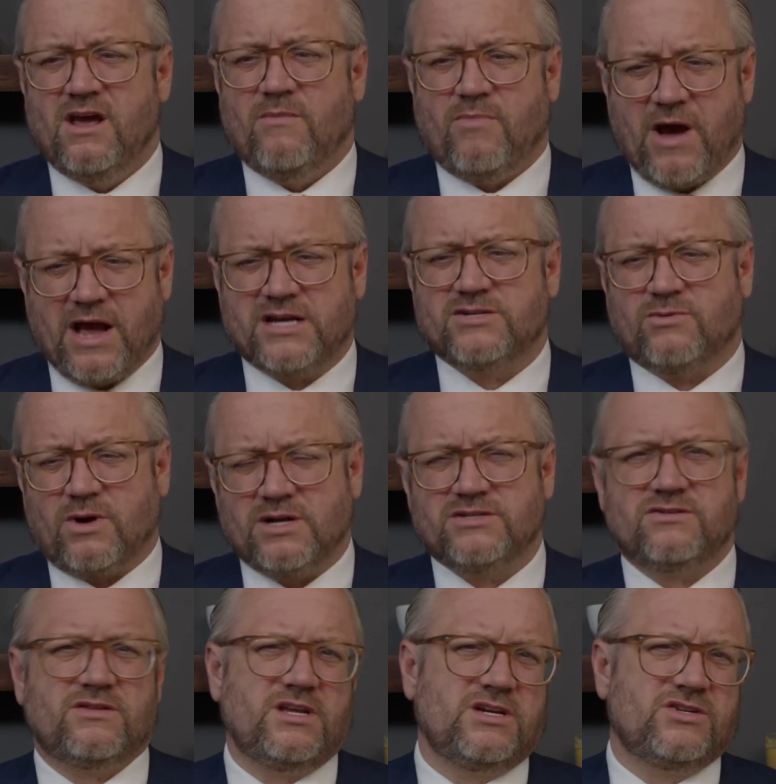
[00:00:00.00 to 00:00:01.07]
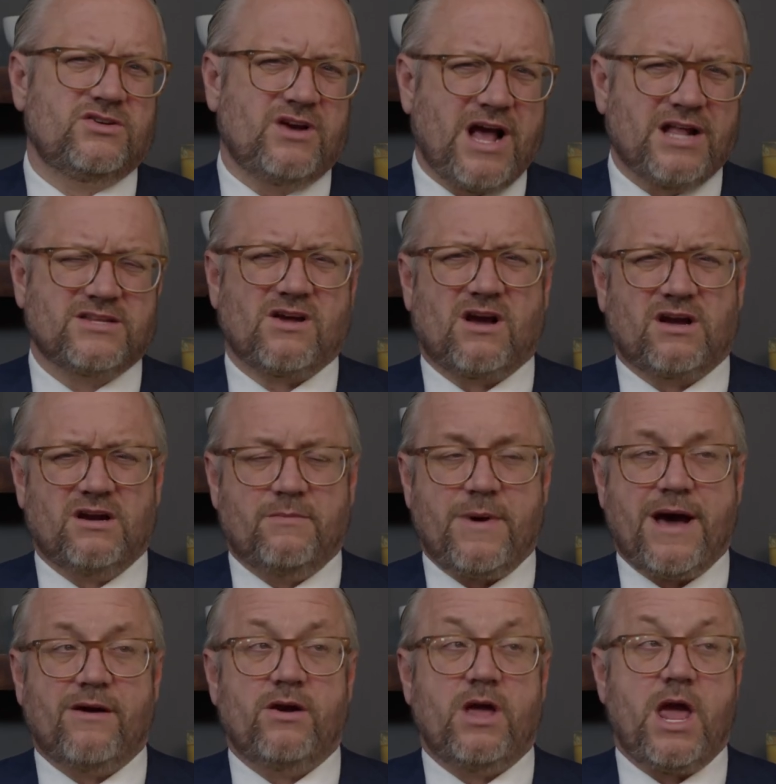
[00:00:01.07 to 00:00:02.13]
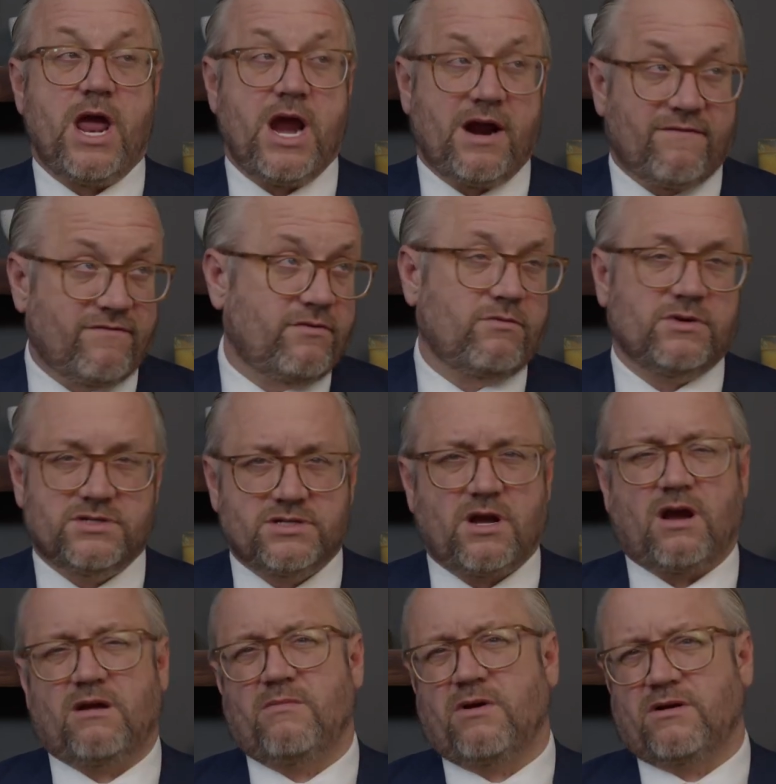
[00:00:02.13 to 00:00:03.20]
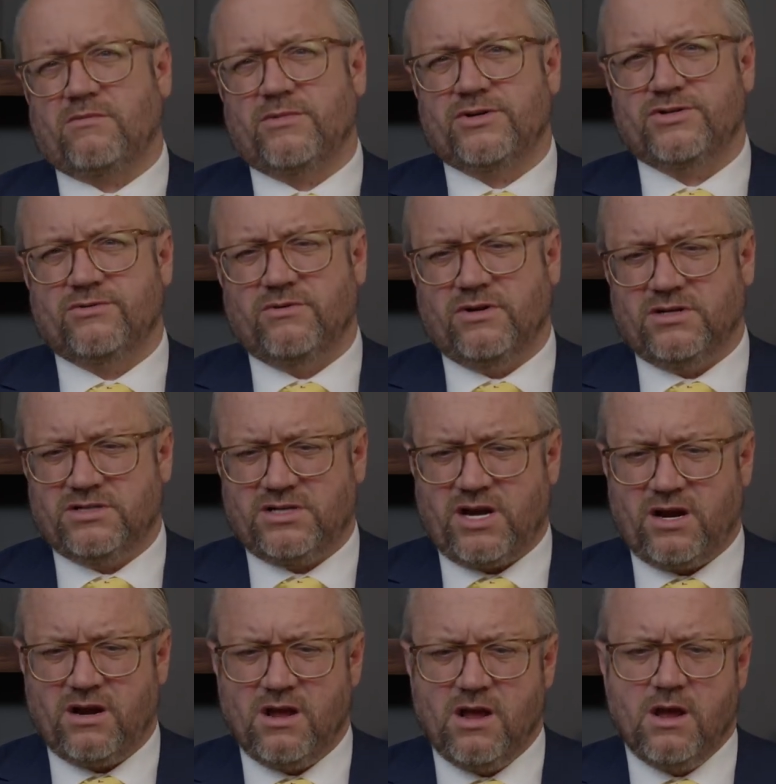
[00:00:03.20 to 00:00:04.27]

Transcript: Black swans are things you're not talking about. Everyone's talking about commercial real estate.